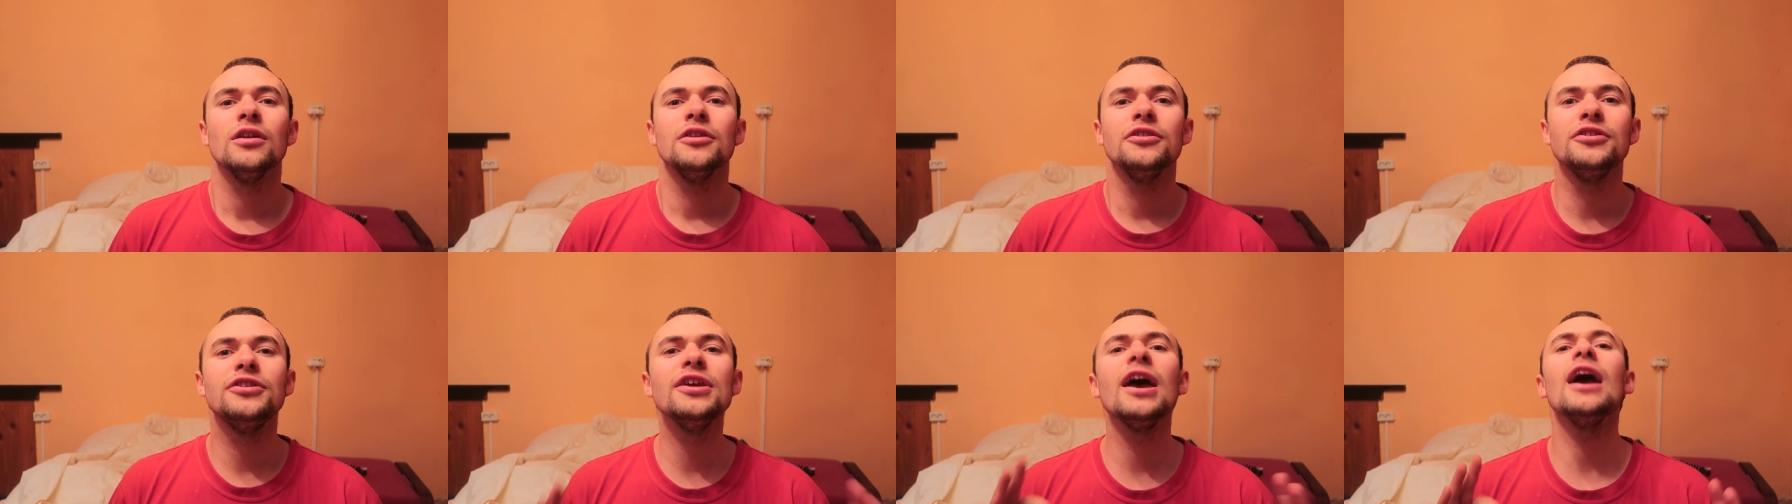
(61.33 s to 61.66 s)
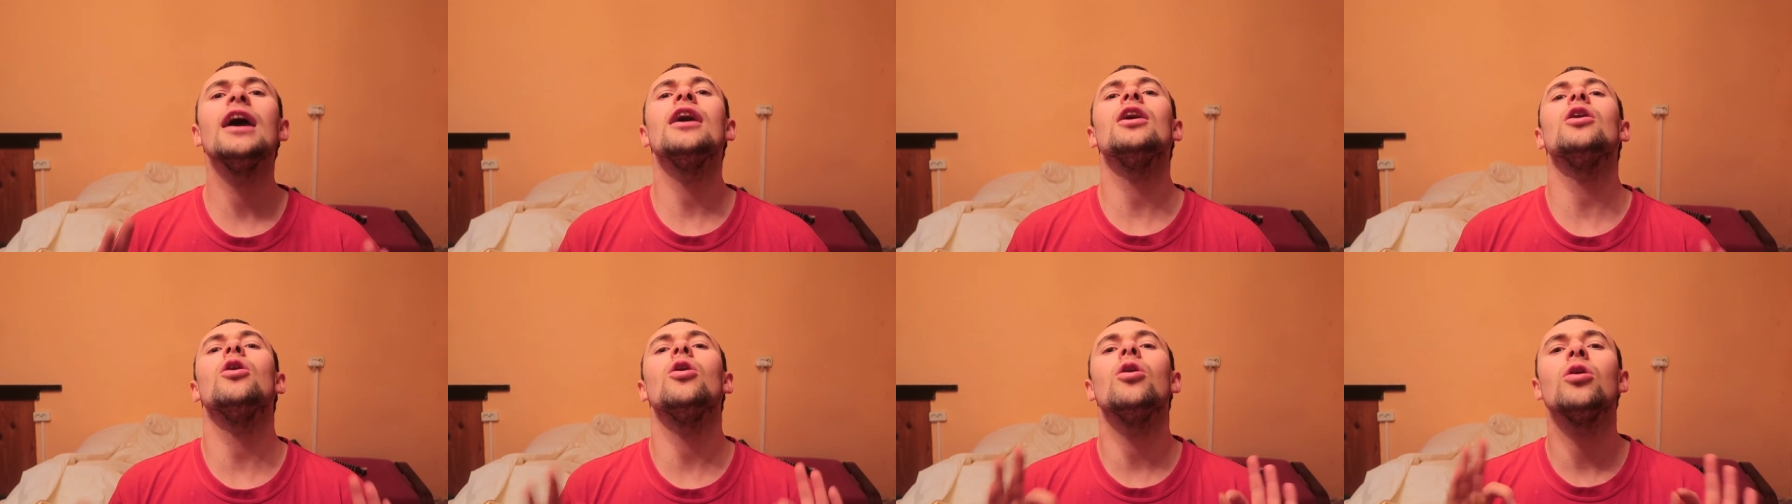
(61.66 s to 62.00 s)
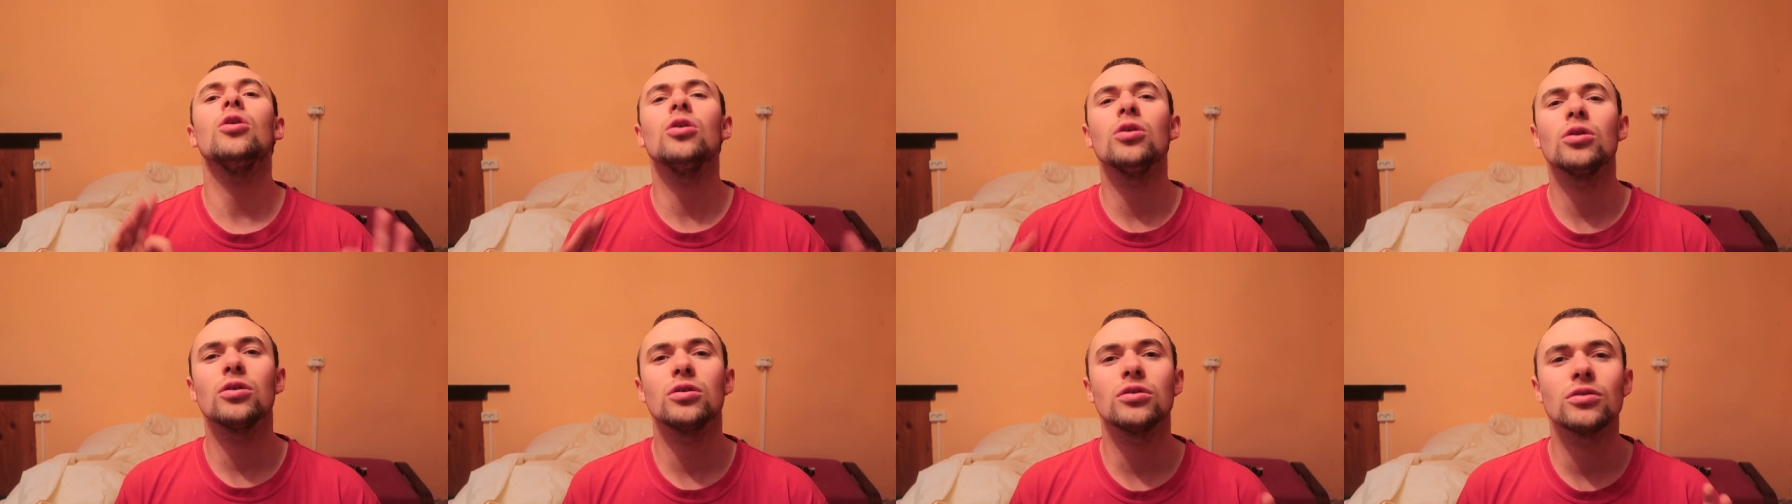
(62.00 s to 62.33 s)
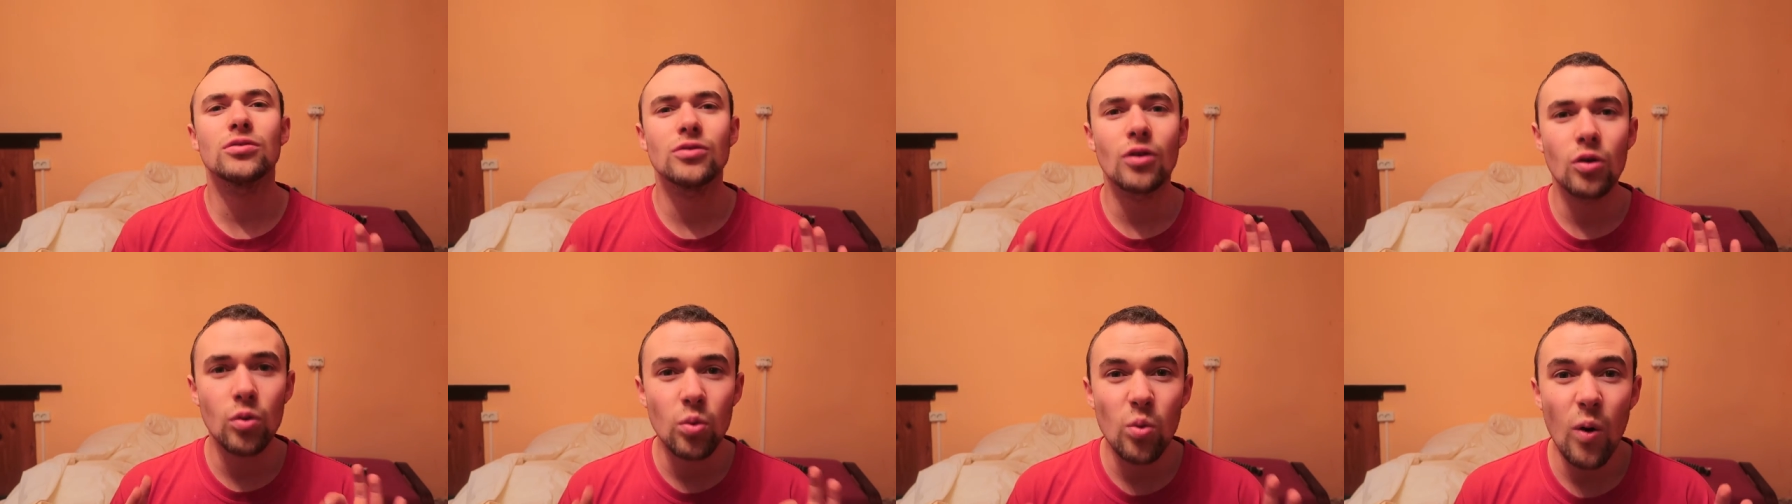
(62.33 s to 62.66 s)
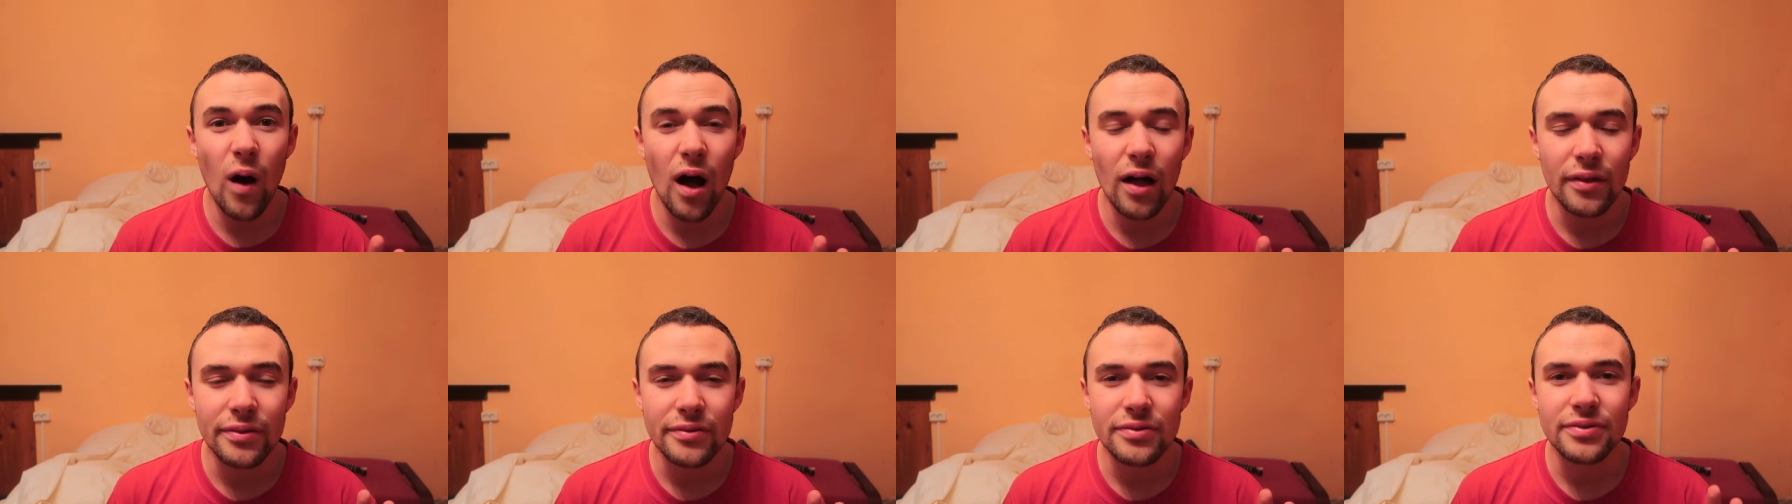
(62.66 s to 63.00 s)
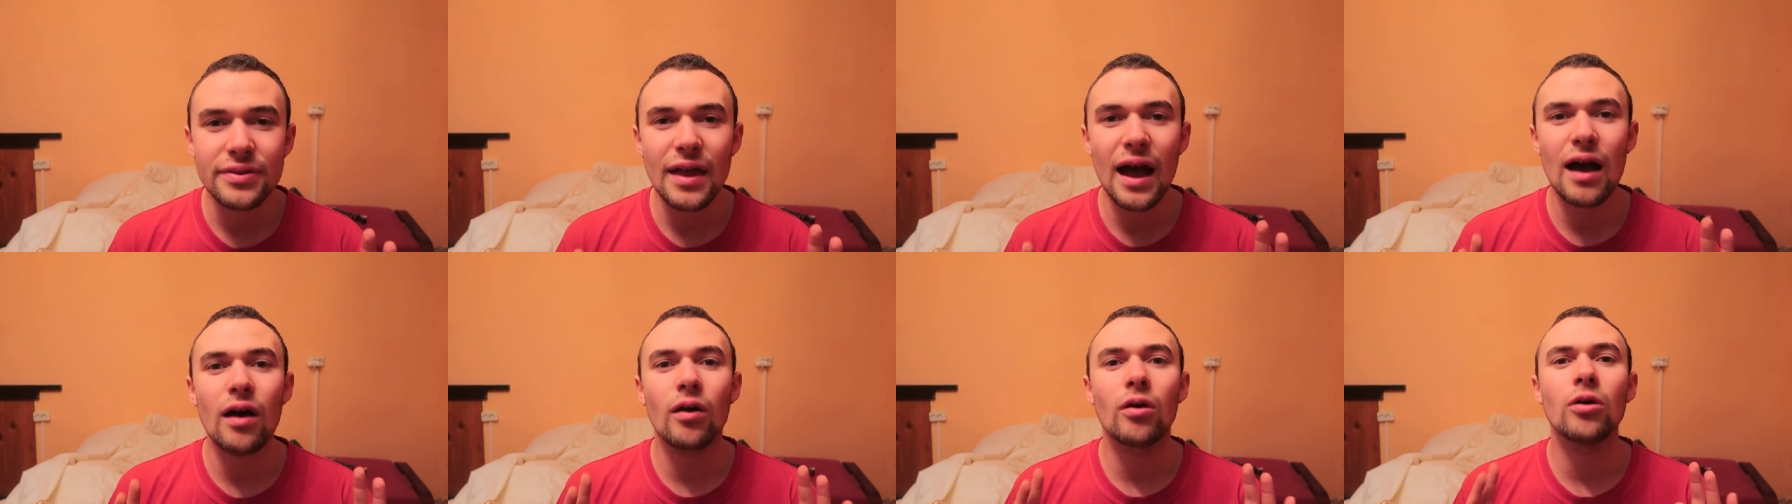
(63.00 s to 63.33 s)
They are the ones
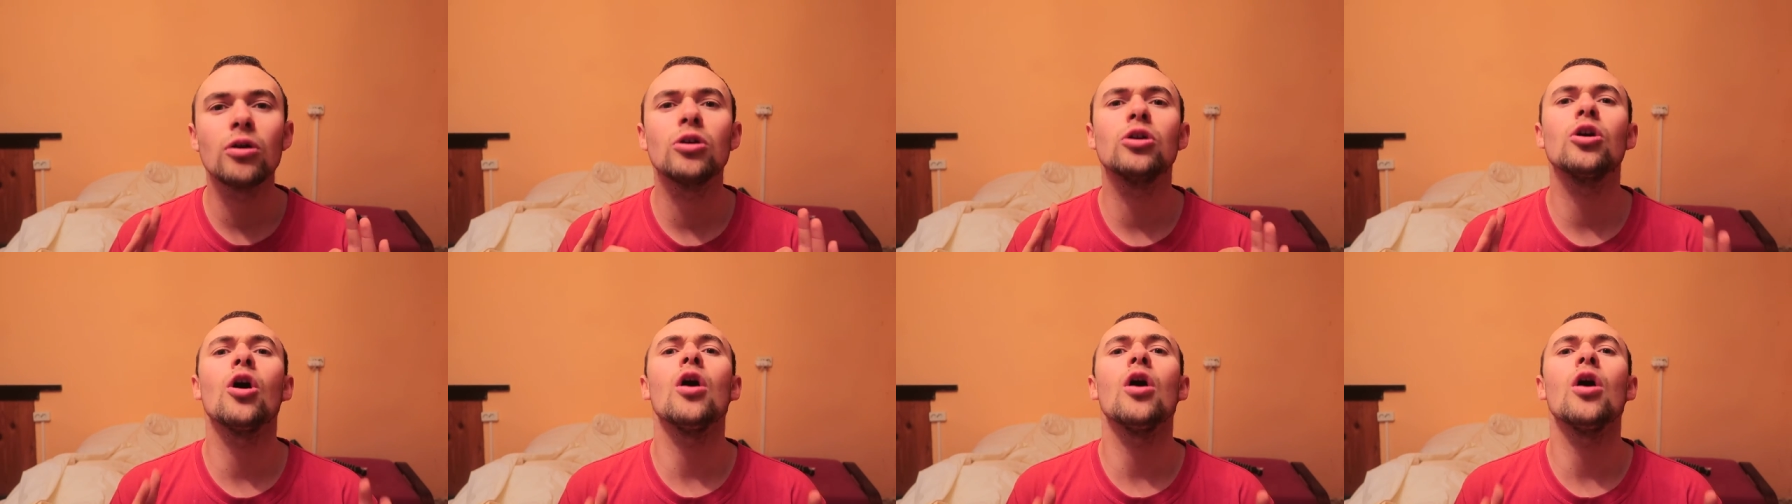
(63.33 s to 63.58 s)
that are